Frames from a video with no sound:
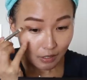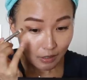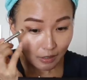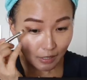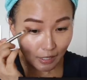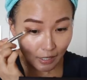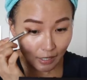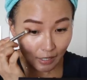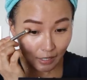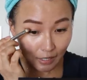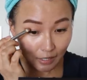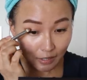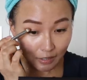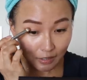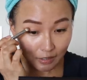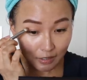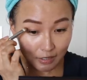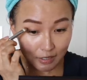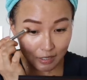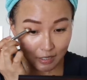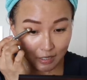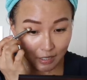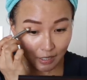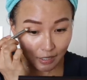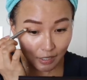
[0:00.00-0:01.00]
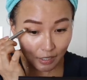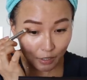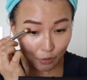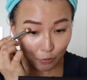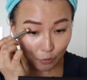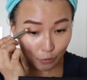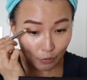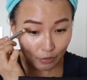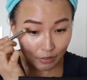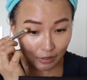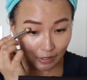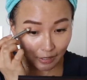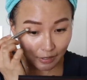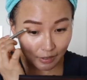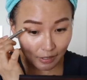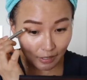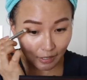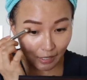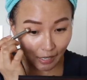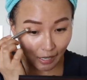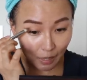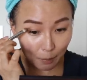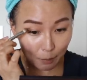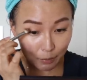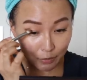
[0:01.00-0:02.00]
then the steady growth, I think,
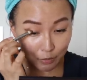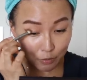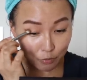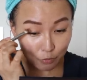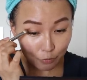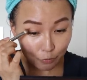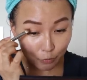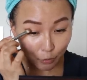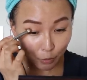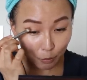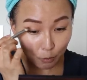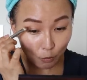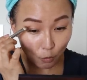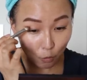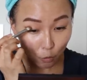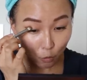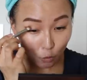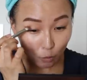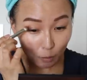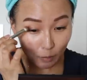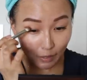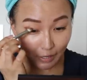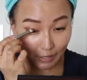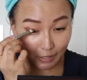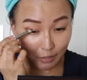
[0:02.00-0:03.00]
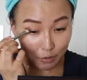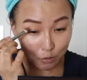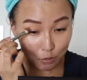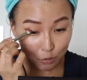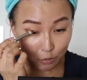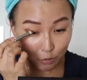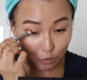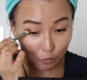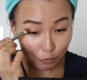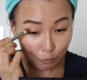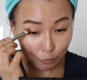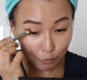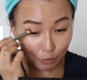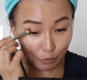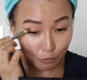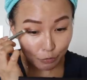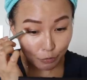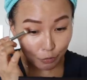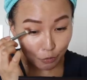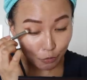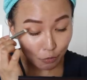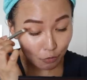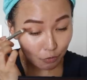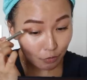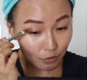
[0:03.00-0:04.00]
happened from all my sort of
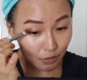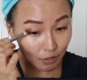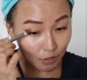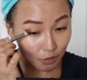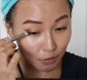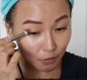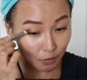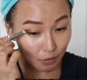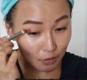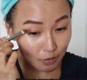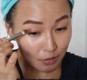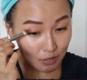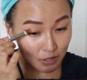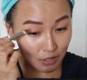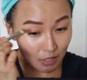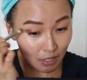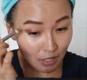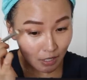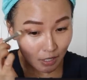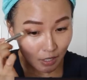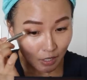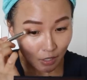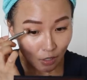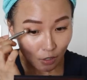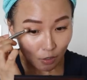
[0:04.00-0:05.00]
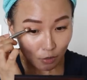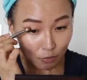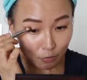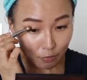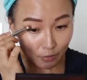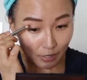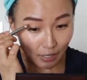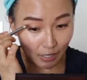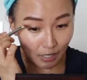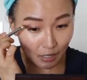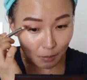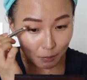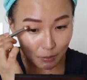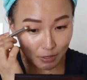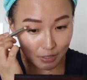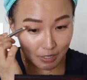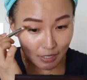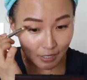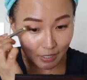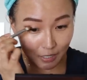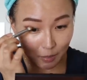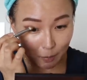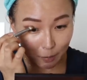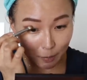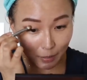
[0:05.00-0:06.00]
review videos of
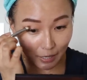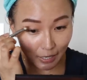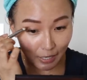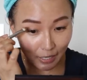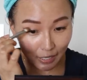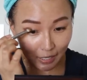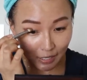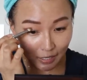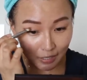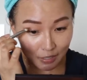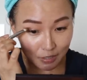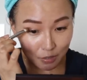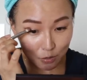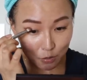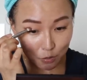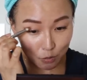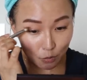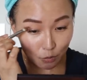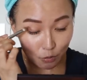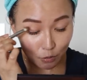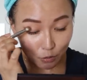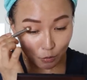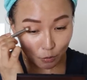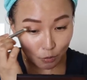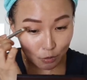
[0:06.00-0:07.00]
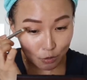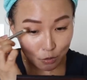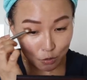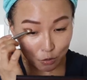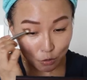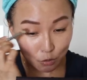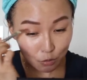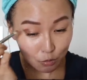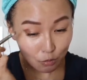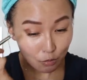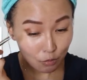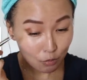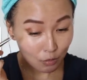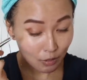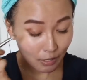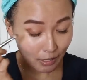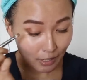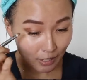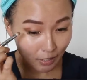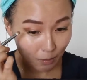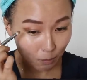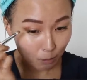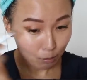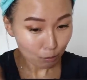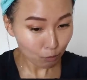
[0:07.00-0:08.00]
designer bags. So those two
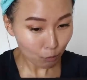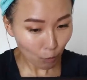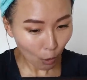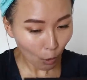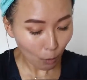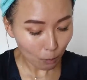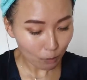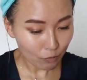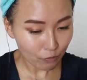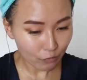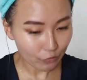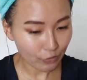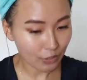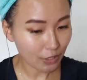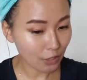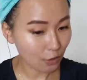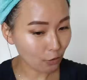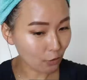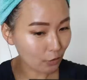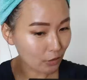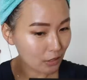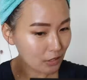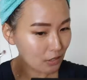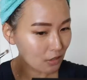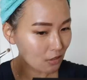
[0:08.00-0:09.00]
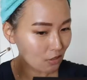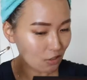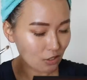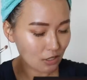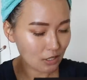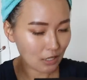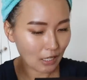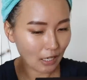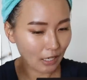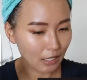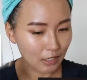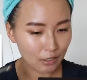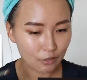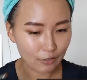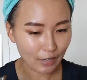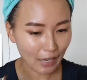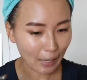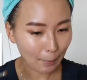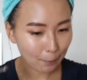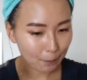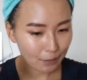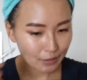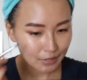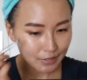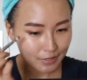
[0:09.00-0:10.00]
pop videos just kind of
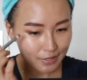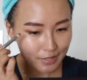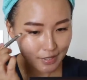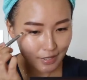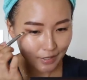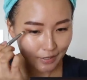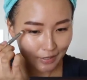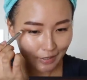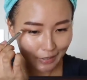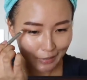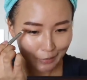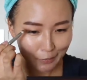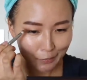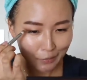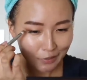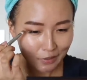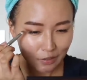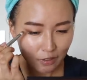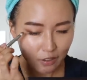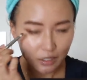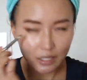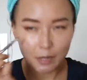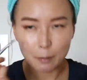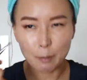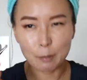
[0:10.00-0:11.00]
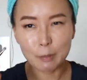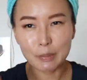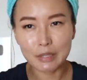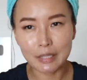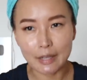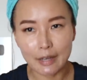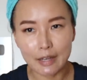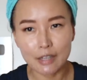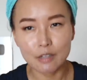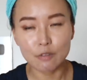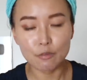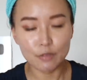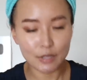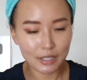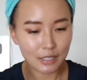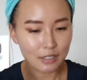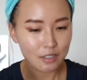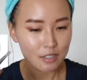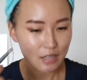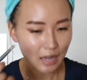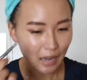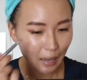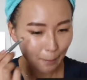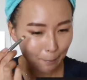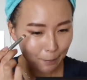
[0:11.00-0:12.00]
happened, and I don't think you can plan for that
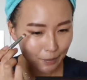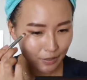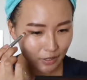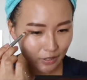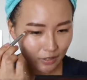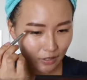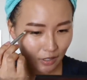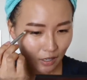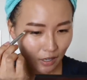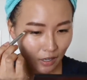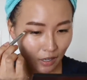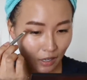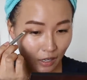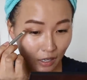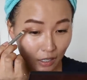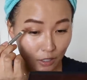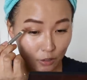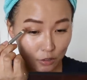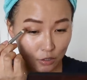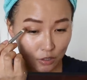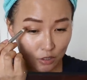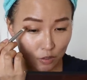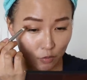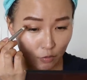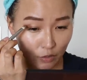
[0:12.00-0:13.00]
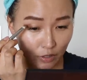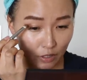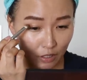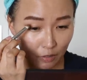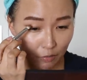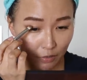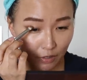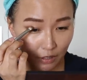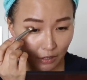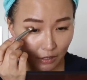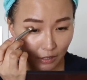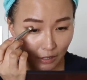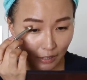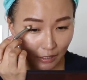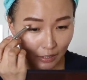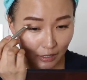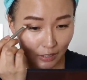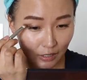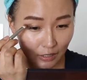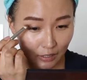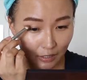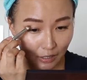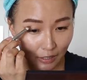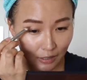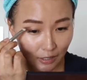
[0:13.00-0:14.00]
to happen. I was just very, very
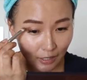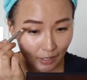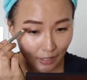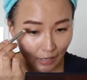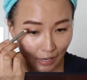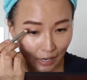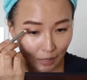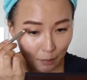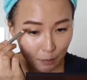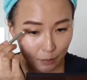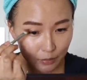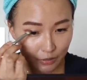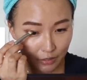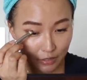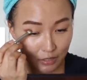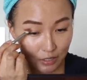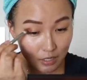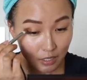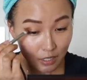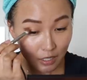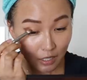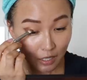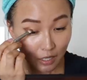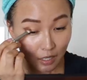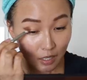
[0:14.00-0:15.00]
lucky that that happened.